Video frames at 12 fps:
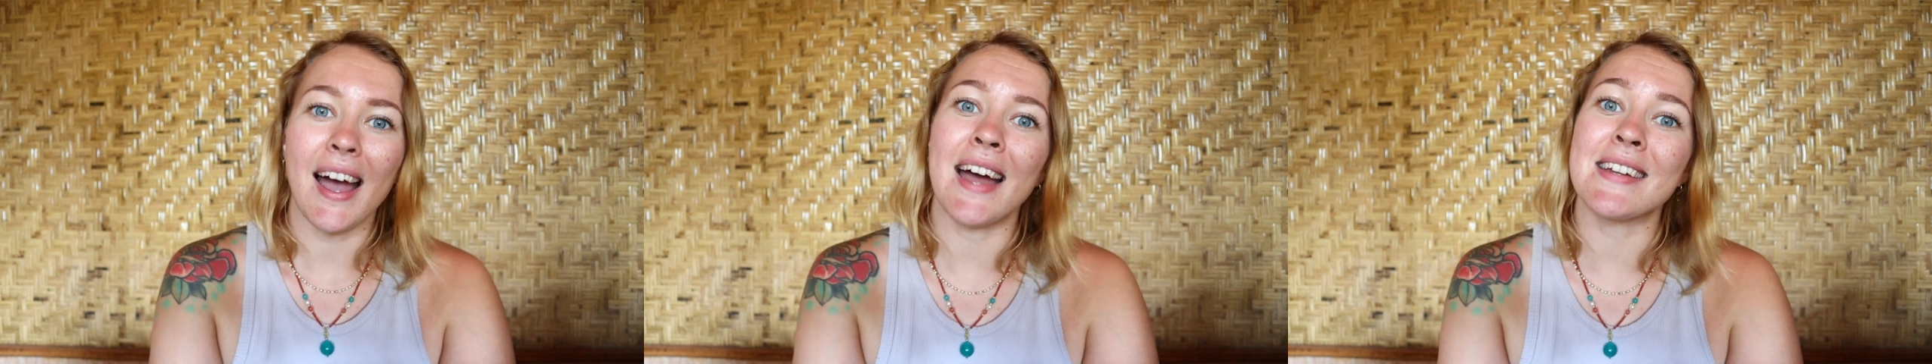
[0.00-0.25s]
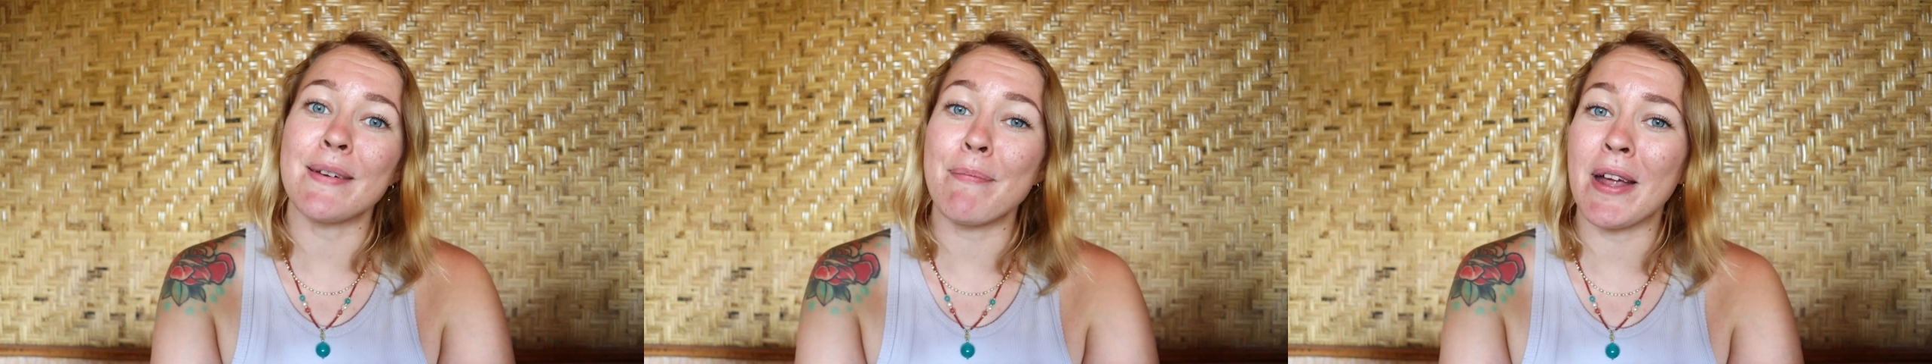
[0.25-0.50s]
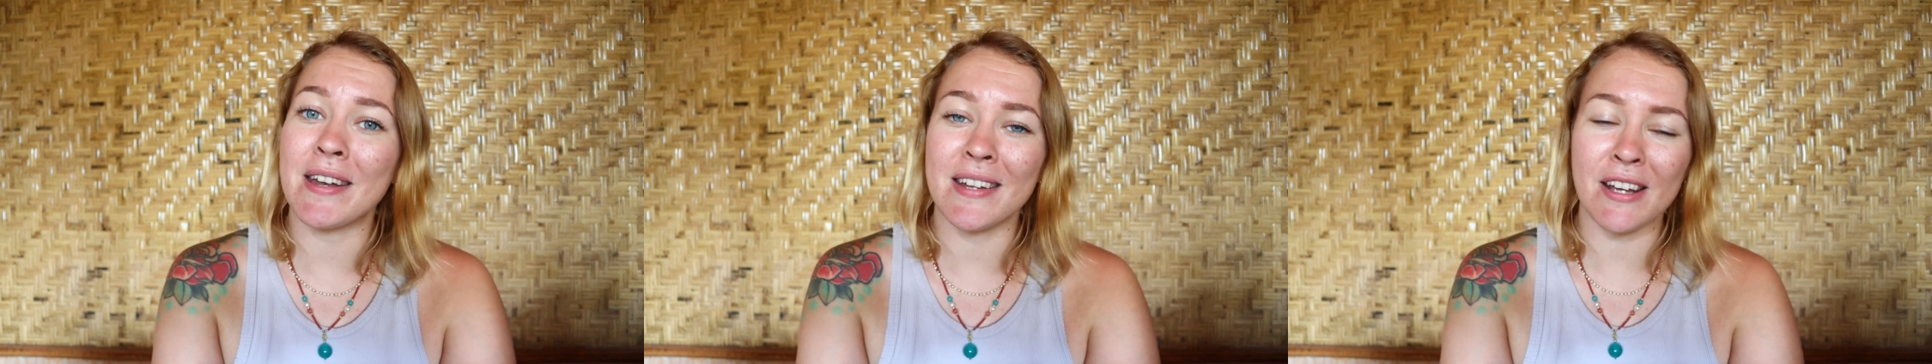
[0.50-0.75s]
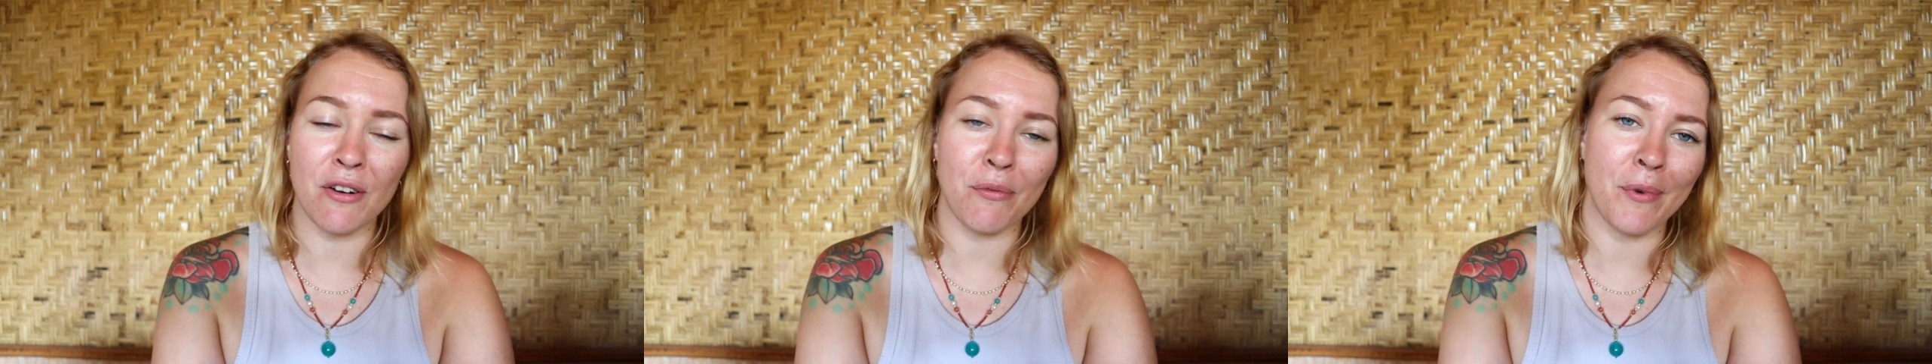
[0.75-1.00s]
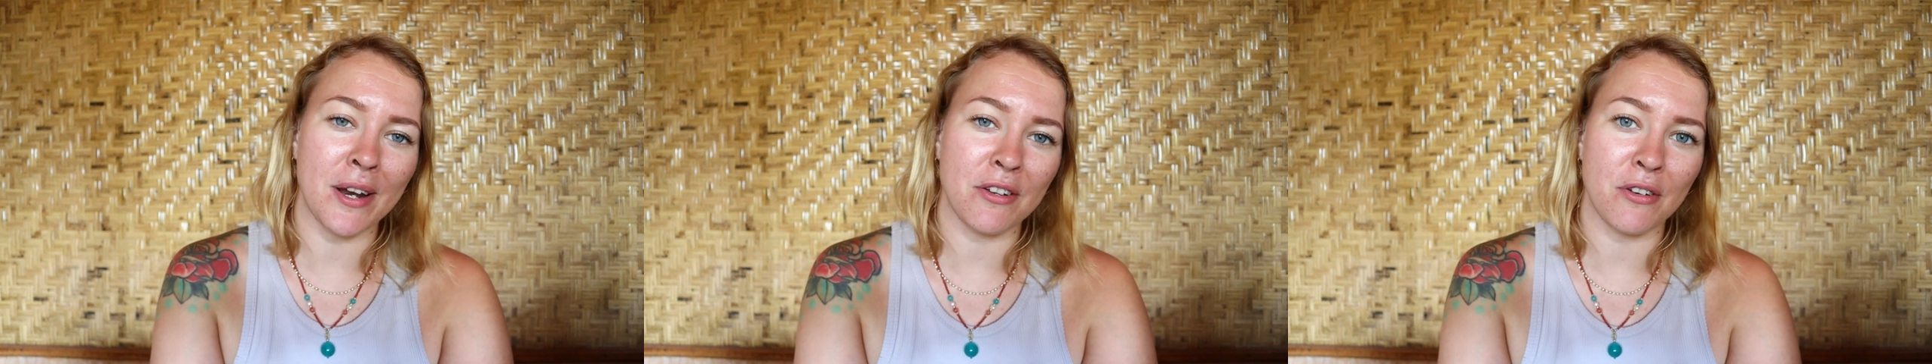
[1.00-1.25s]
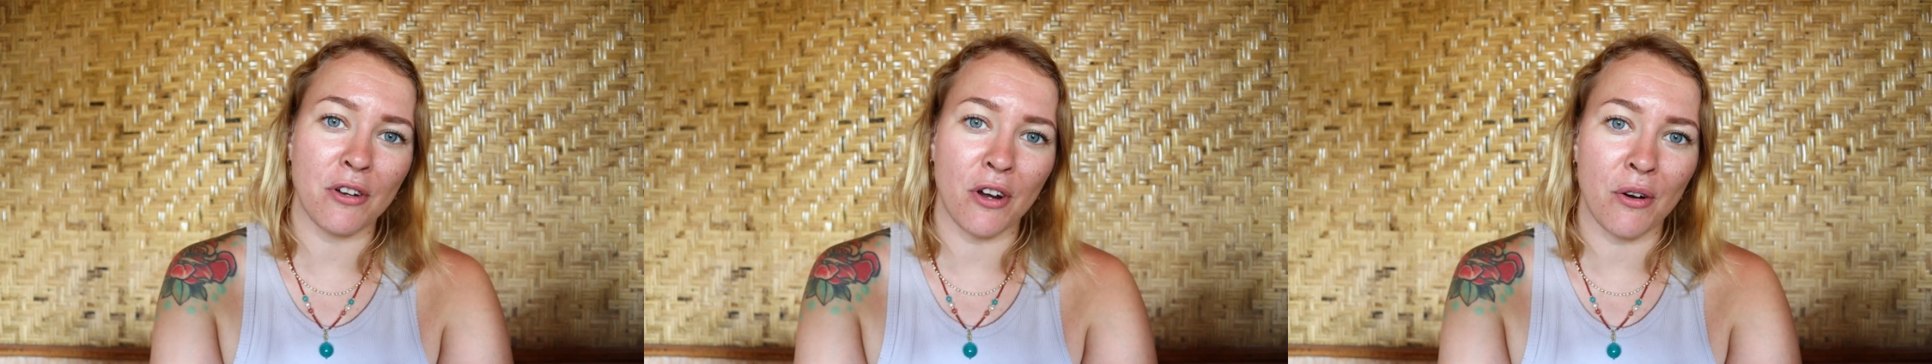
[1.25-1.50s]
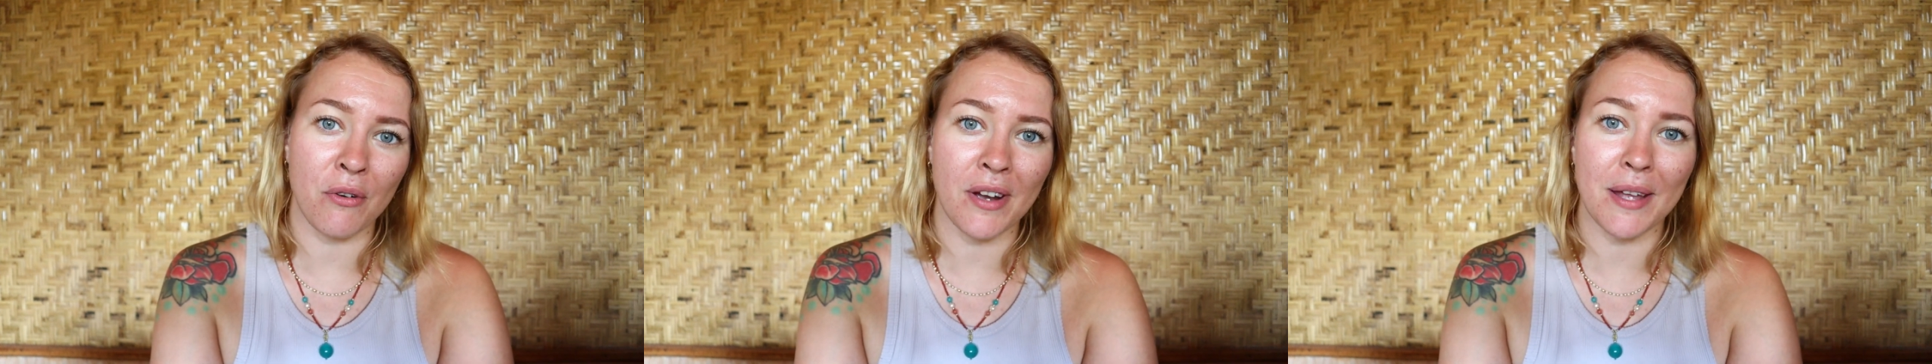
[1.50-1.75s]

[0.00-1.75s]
and depending on when you go,